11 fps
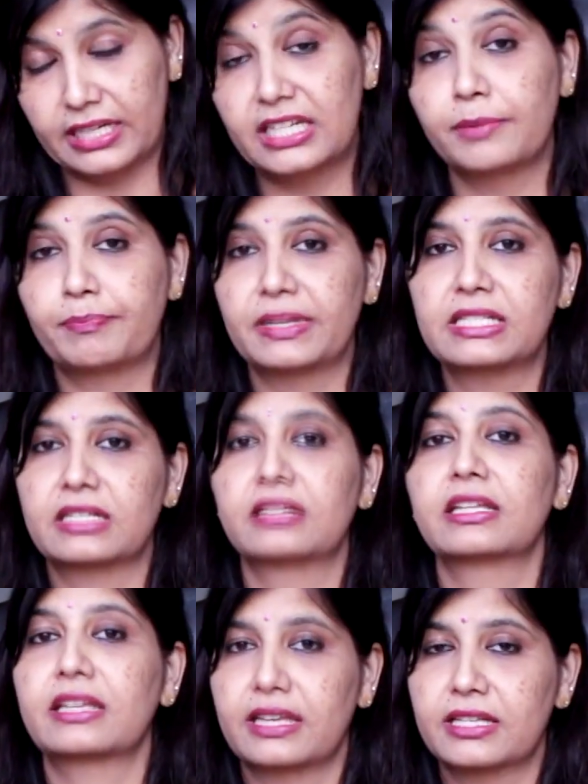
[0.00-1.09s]
It depends on
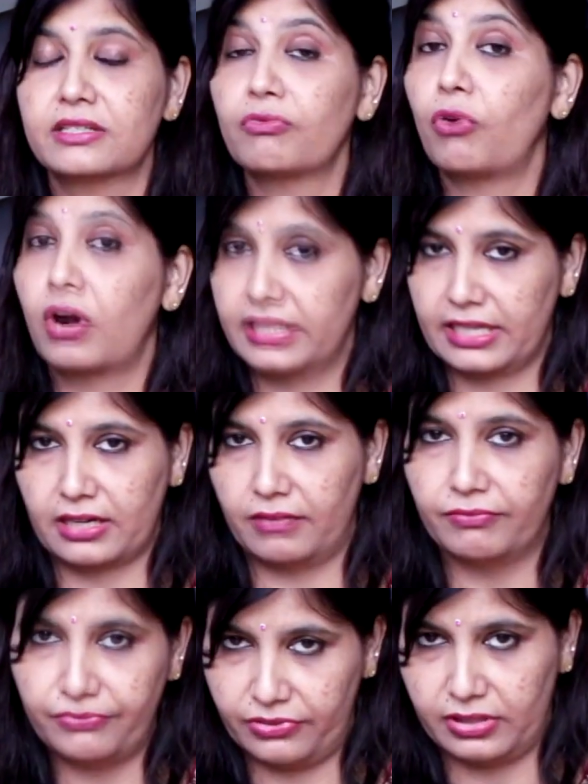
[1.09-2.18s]
the case what they
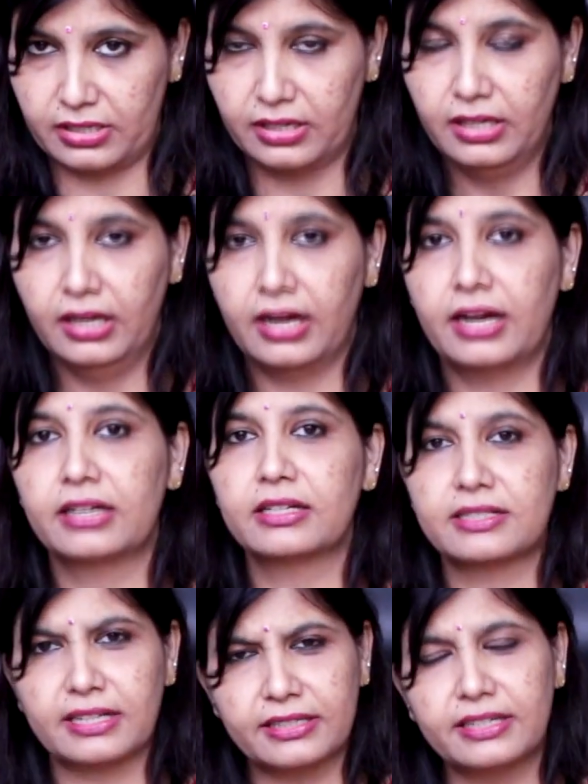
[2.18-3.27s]
come for and
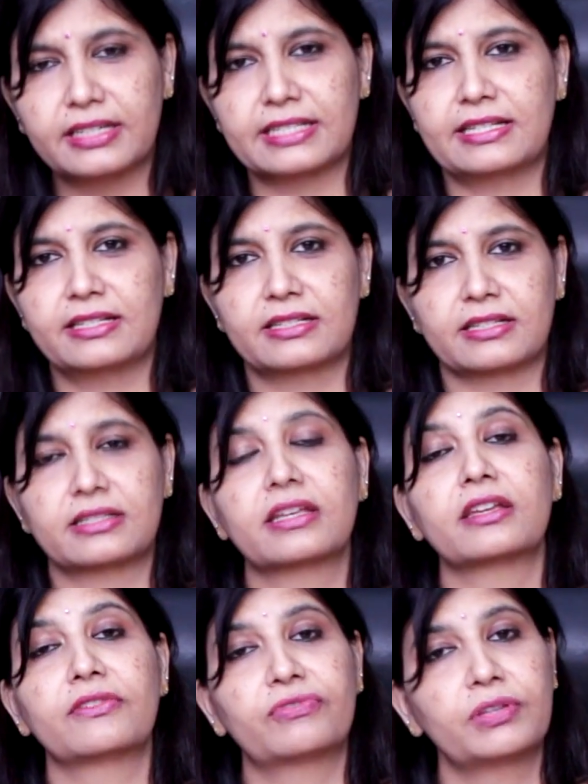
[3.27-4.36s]
certain diseases say
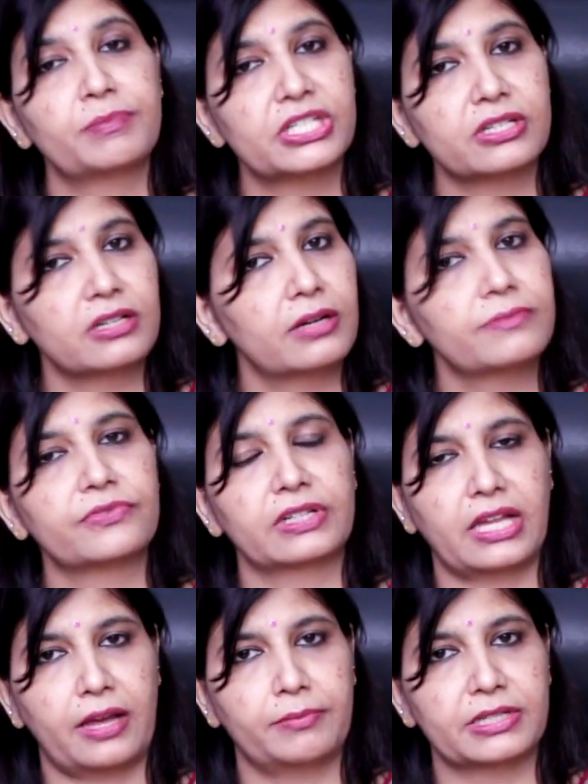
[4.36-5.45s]
if the patient comes for
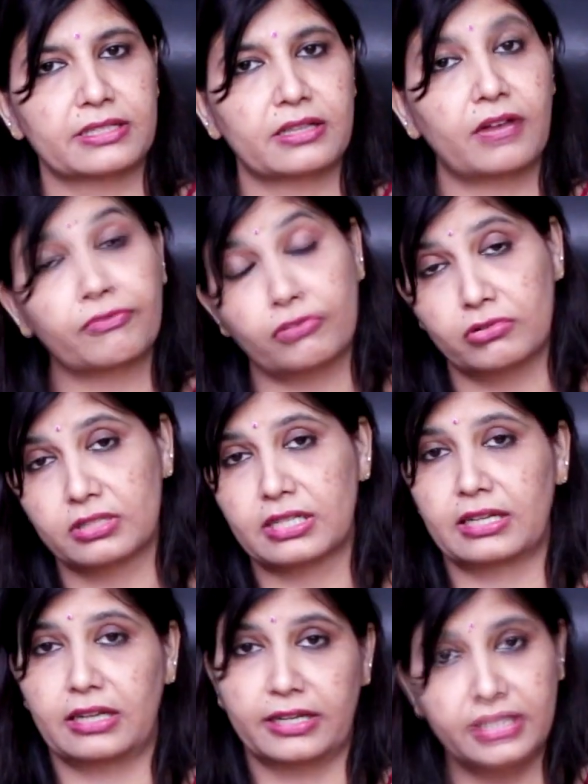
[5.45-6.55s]
diabetes of course
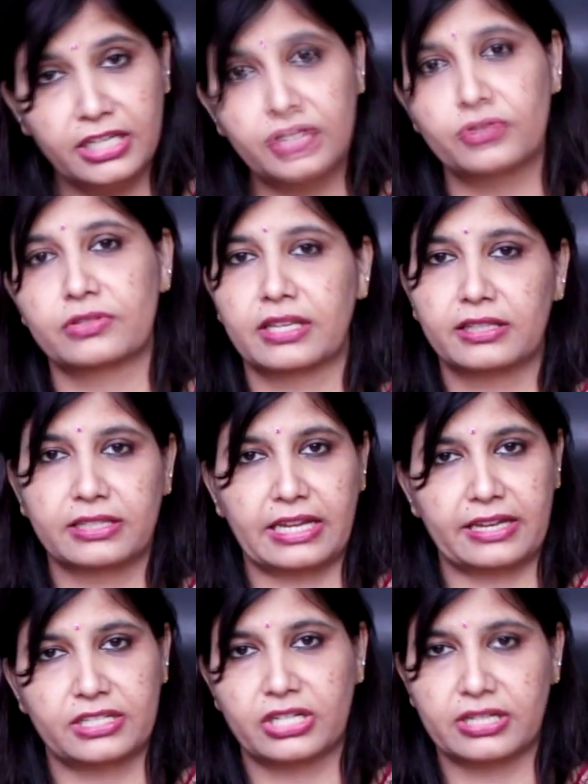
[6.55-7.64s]
and i need to say the
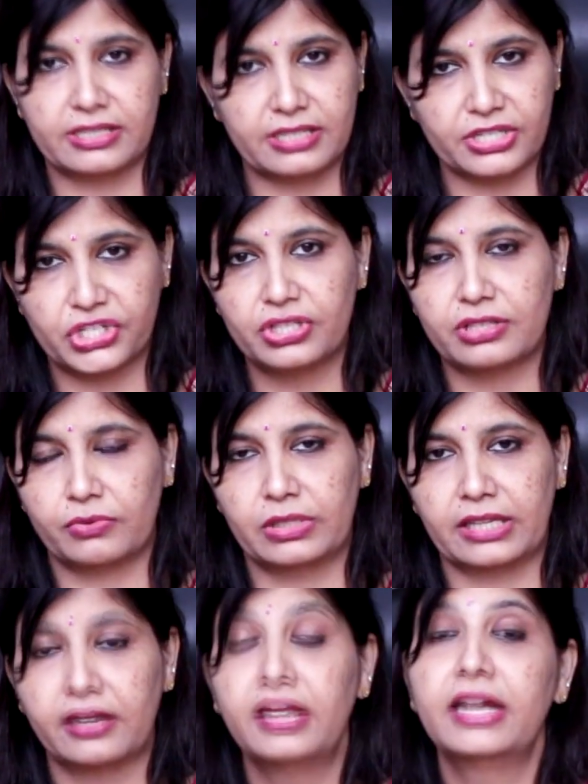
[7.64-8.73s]
dietary restrictions over
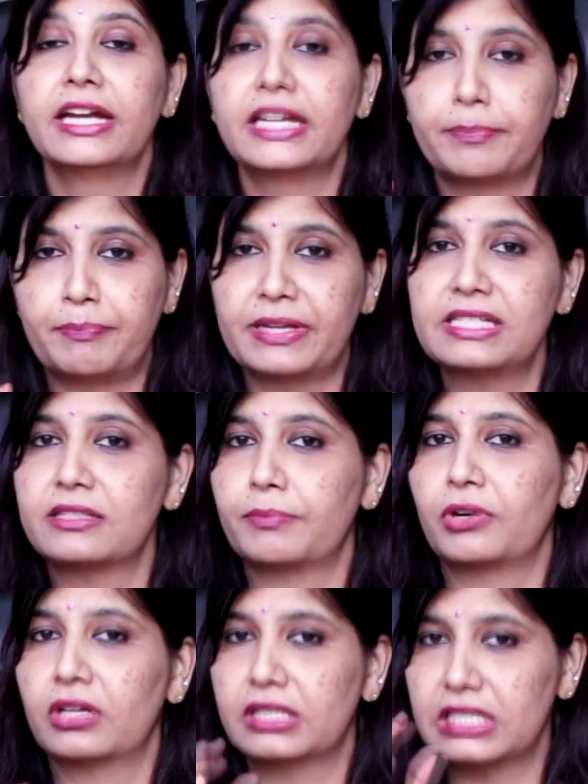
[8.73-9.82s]
there it depends
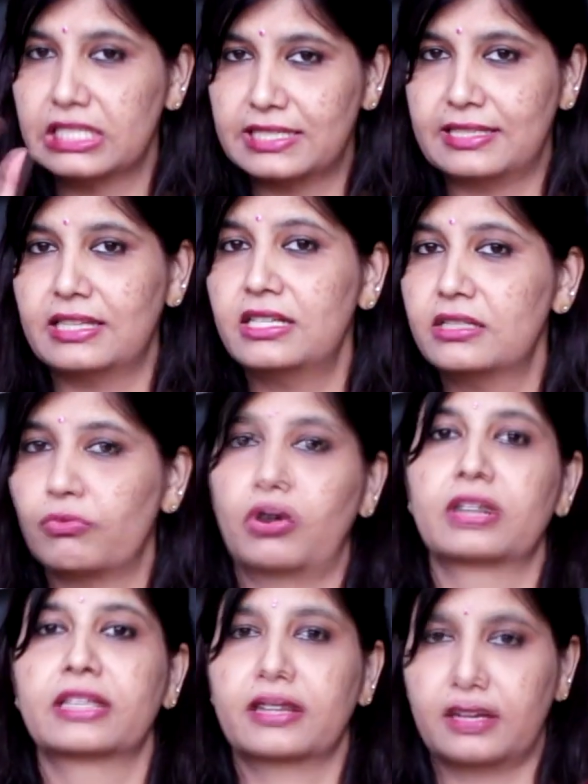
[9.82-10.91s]
upon the disease
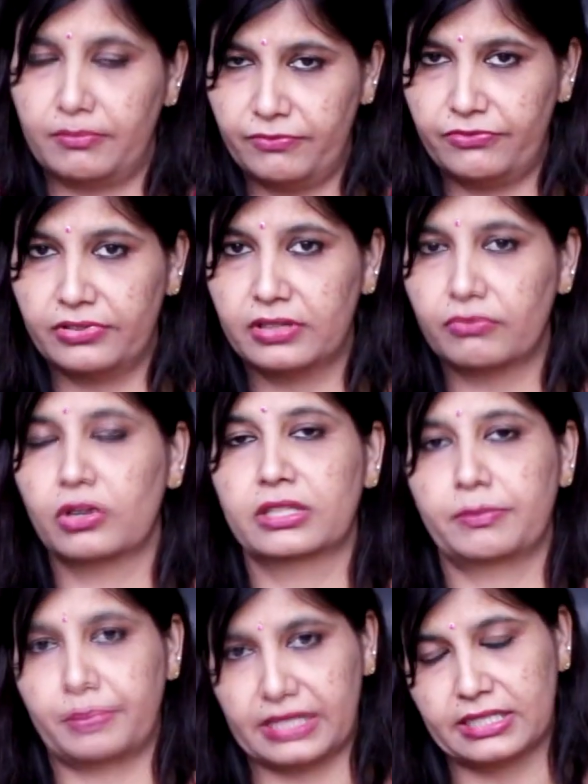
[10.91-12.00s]
what they come for what
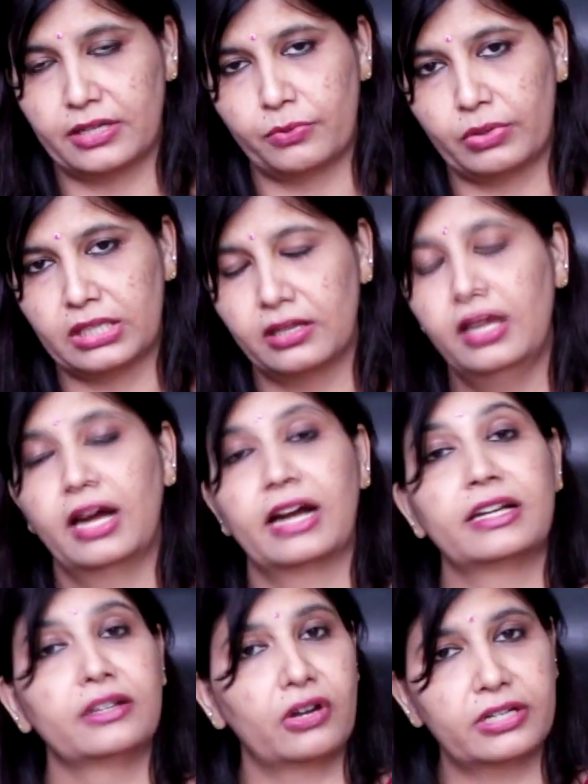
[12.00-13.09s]
they present with
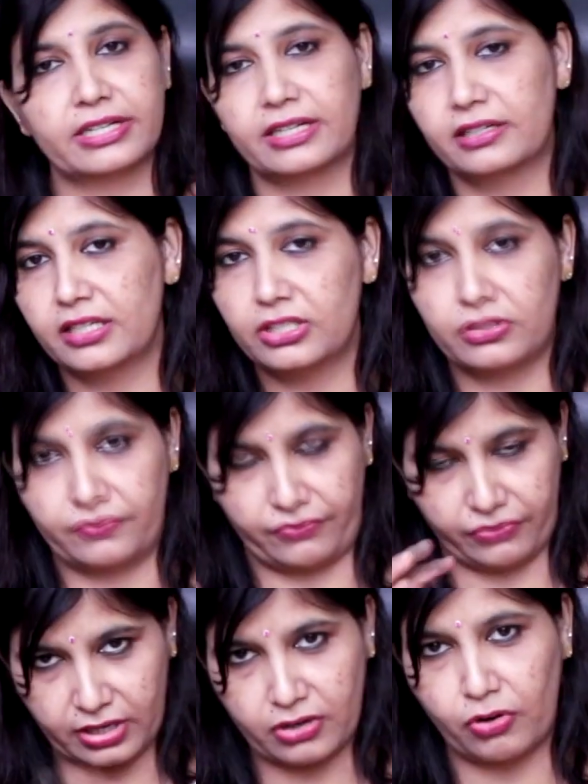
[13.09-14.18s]
and not really
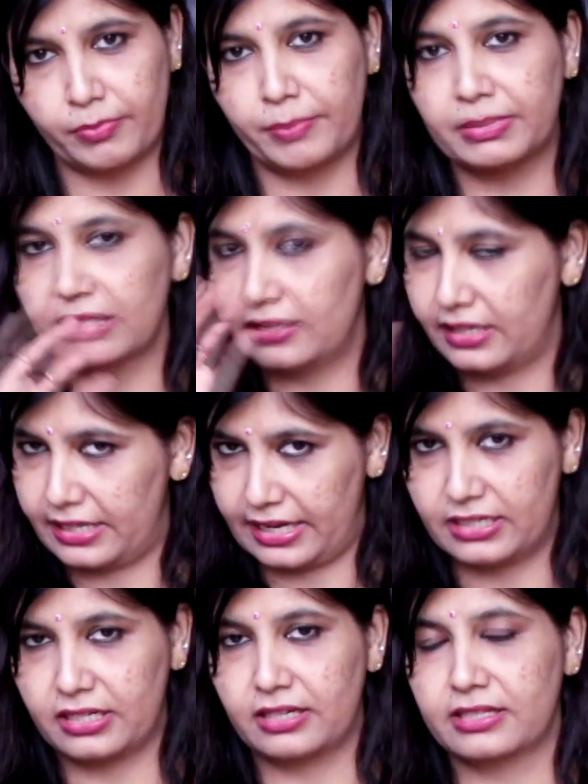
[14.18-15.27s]
for homeopathy the
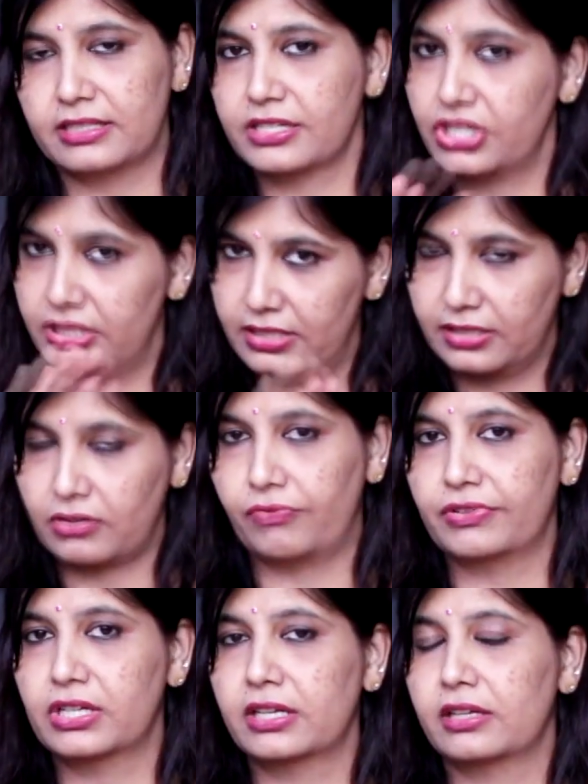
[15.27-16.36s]
dietary restriction the
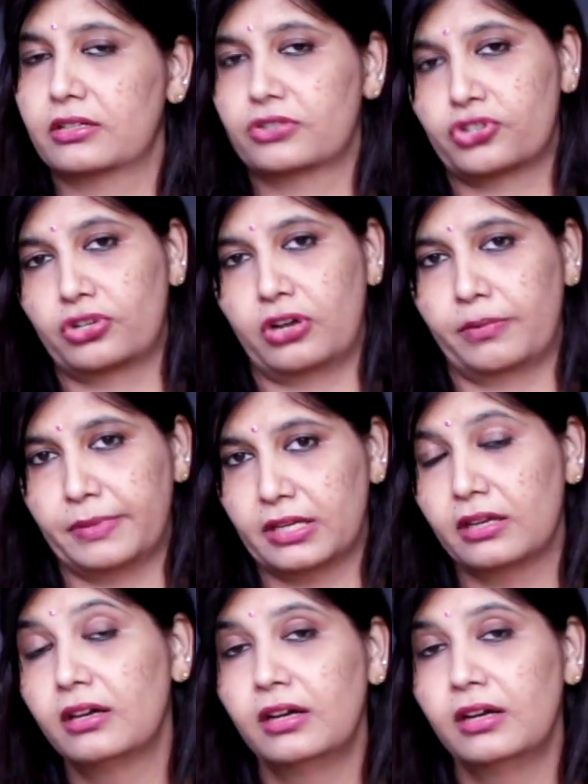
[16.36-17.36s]
coffee should not be